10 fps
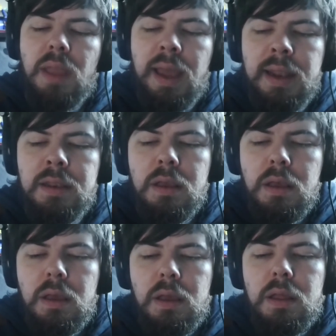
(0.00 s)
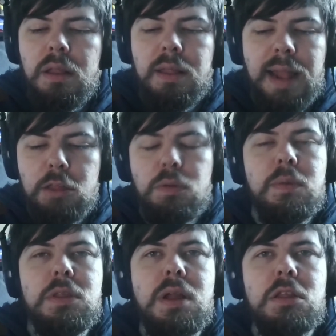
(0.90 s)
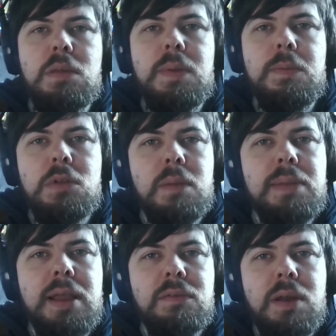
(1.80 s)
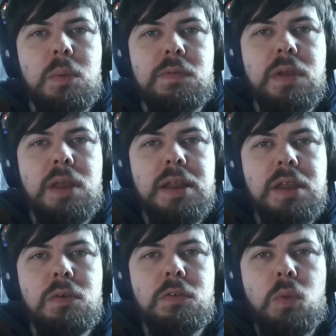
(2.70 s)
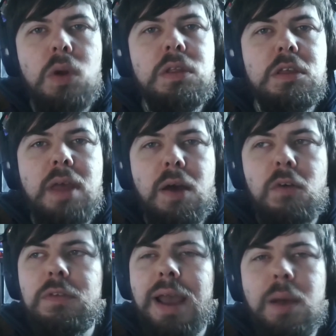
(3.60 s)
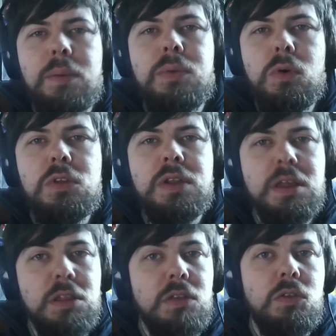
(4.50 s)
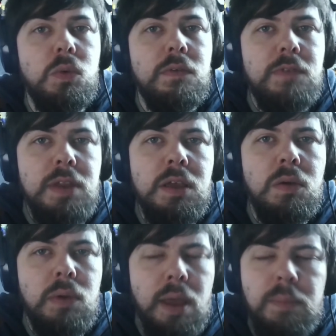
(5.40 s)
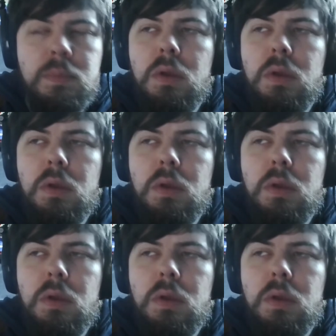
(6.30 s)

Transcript: And that's where we start to see people start playing around with the idea of what is health and how important is it to a video game.